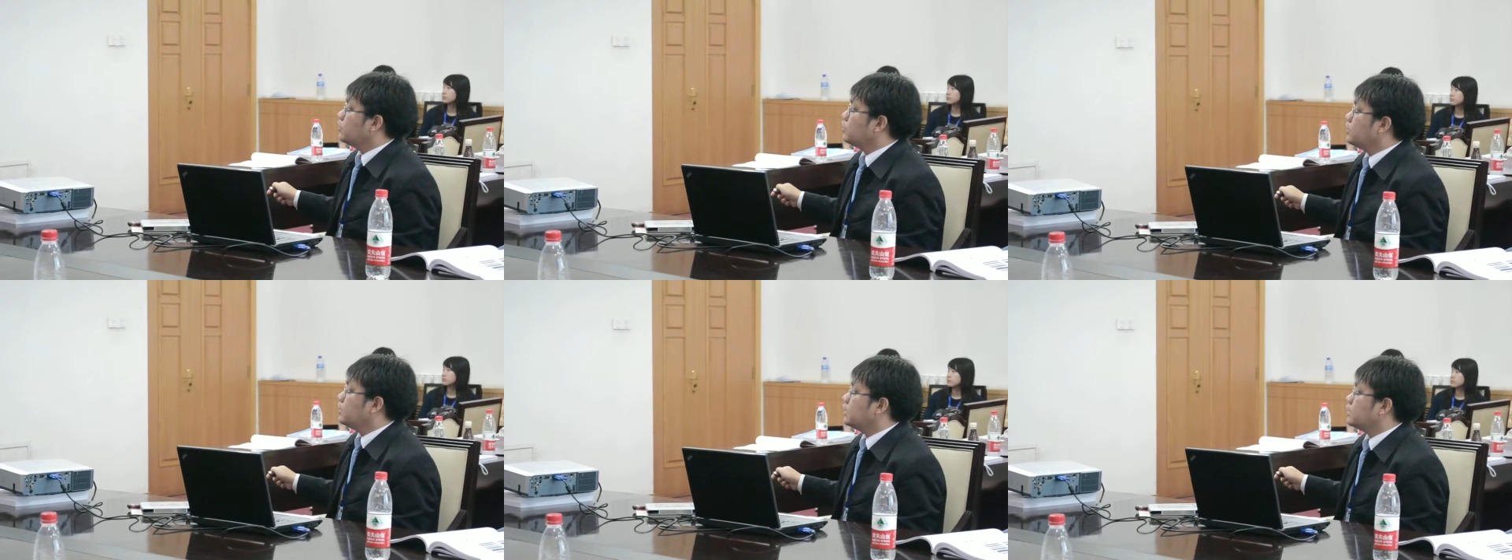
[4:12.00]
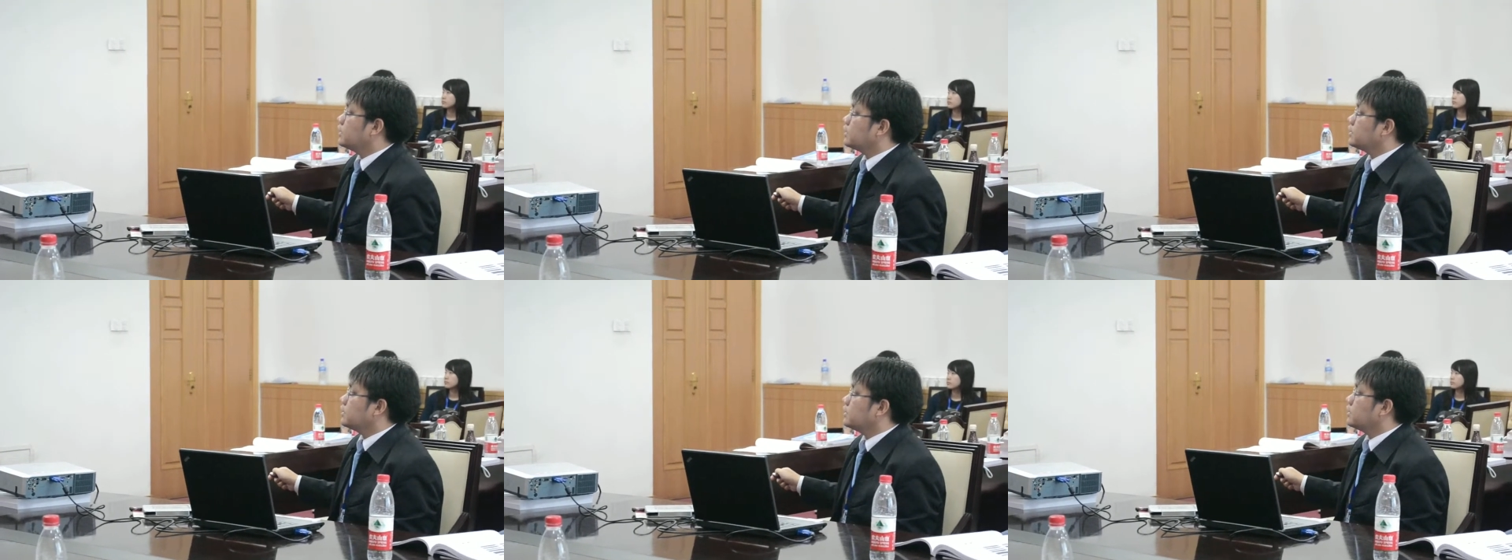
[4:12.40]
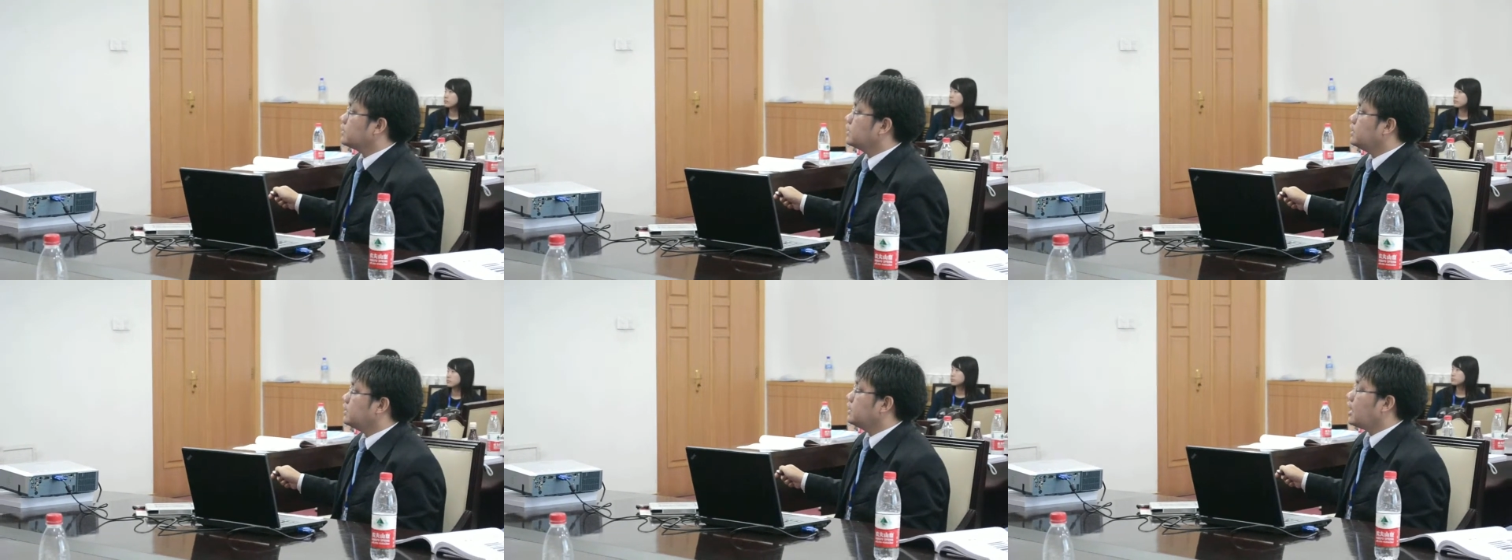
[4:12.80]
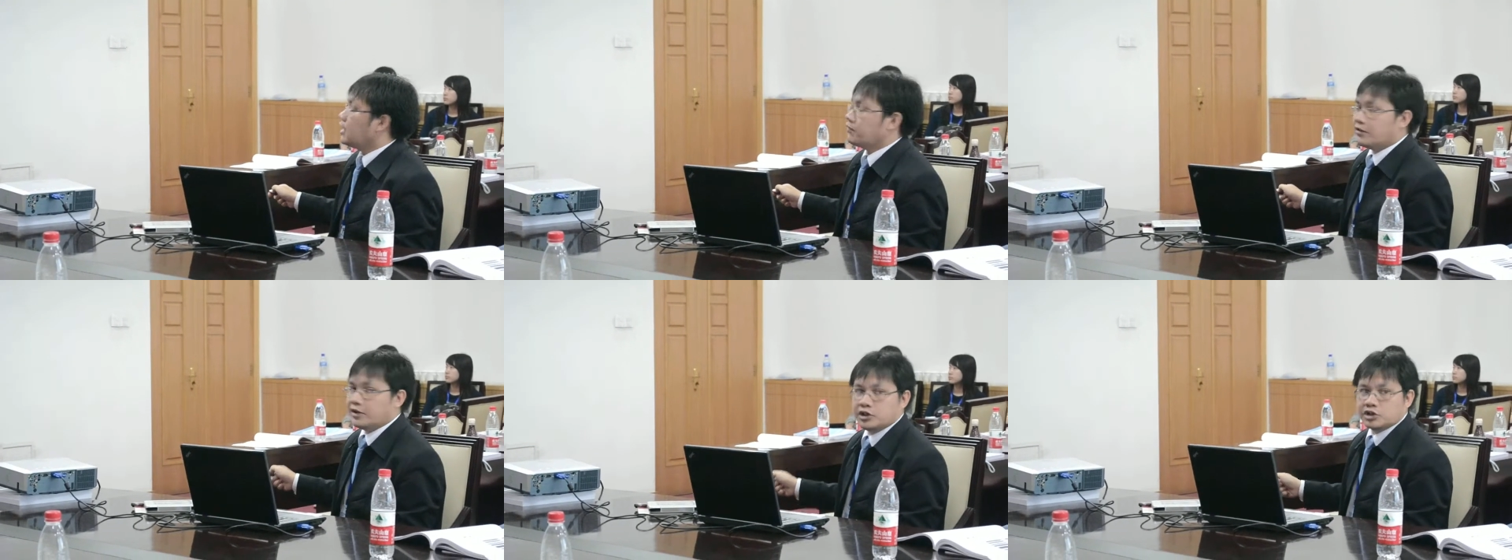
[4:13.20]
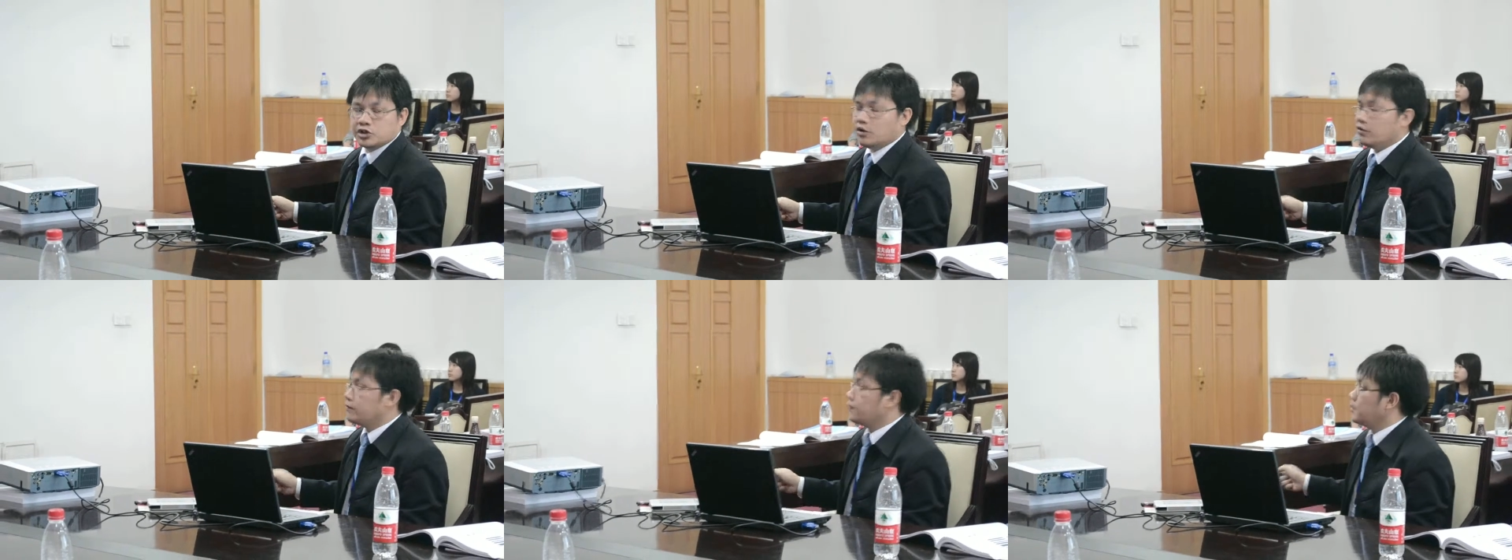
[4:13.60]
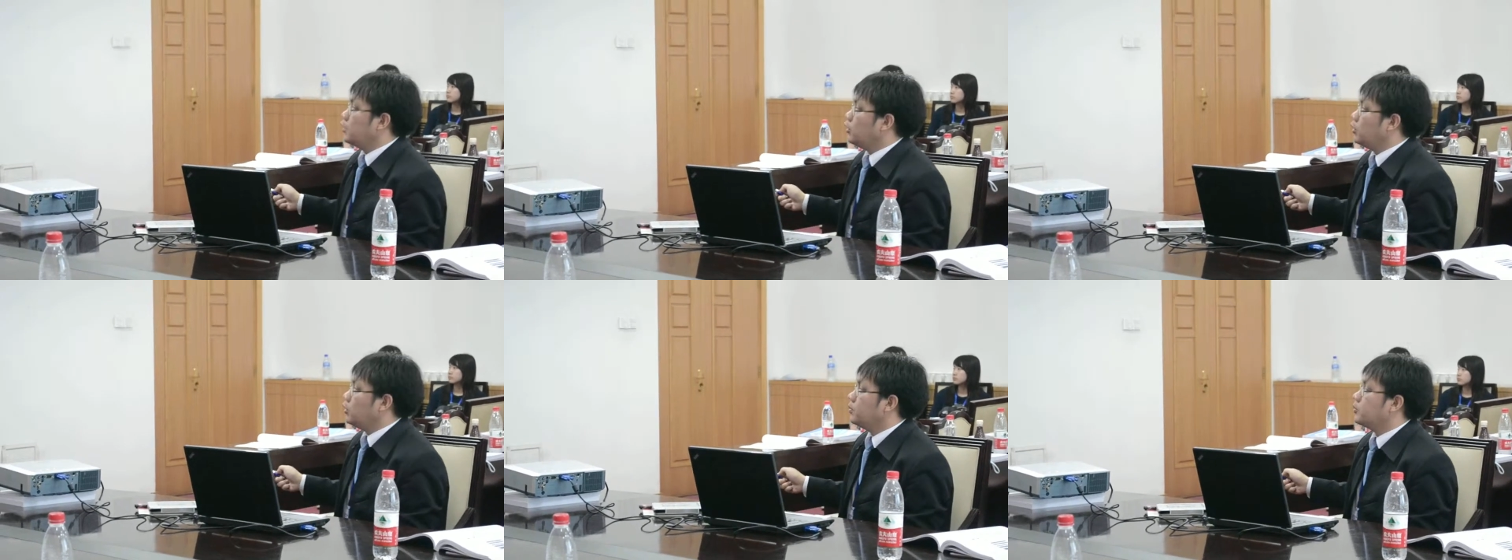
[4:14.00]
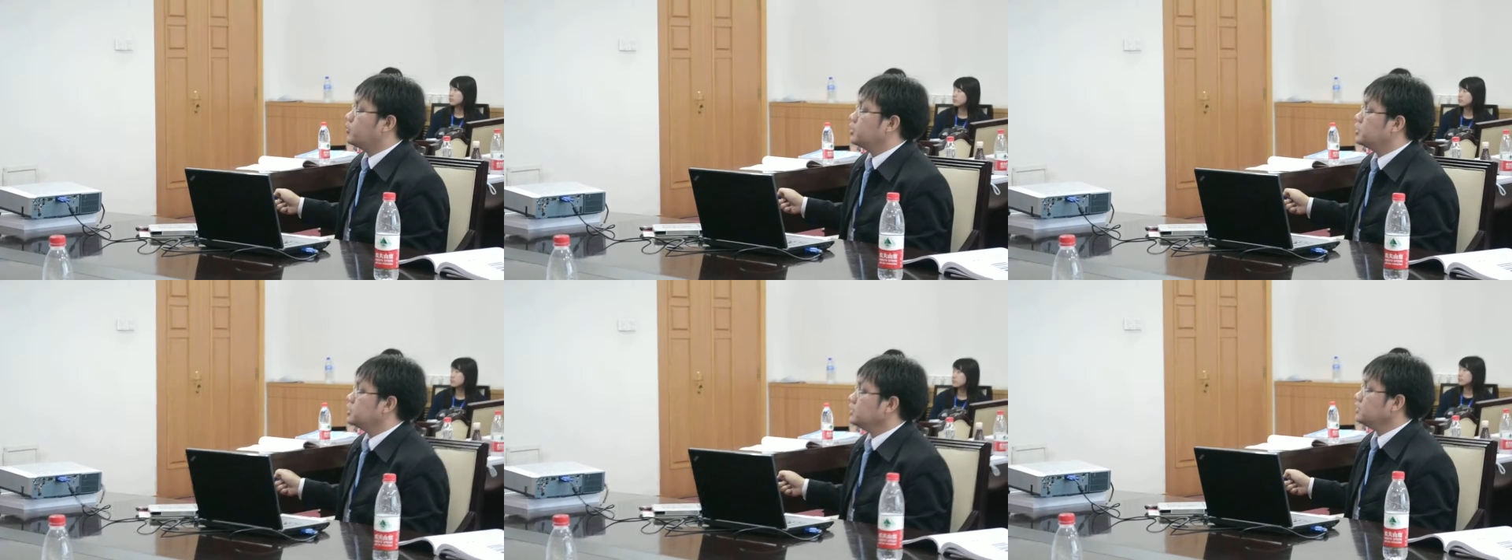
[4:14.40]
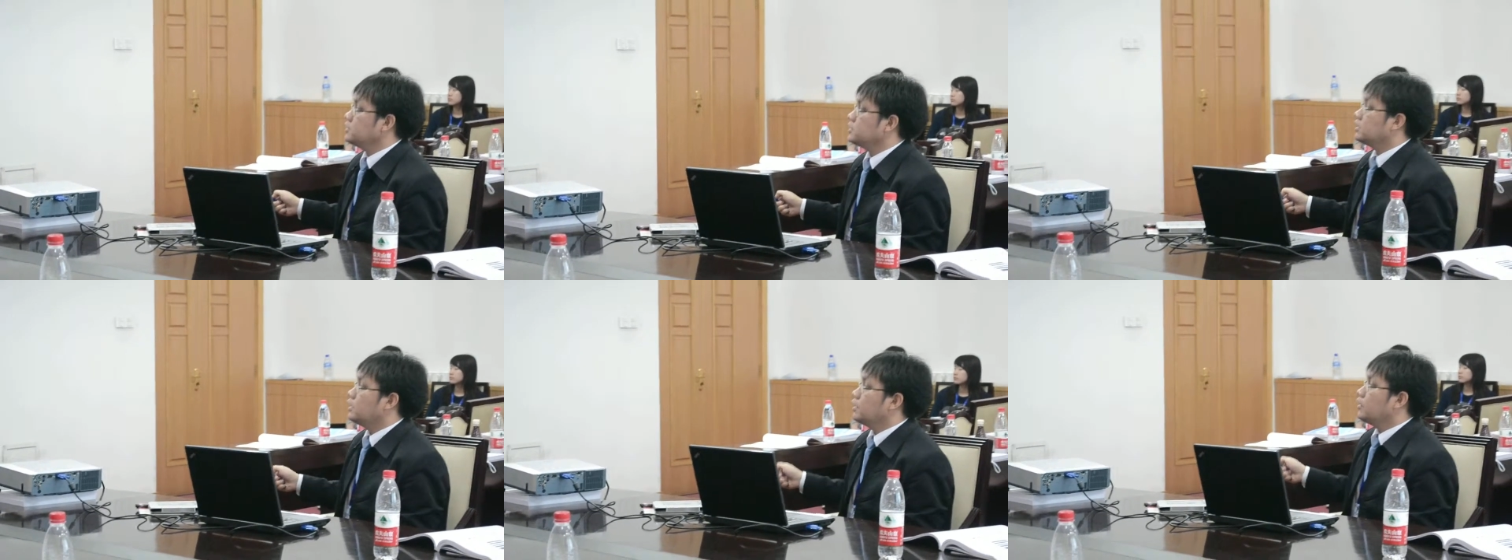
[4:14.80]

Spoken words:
doing the average of operations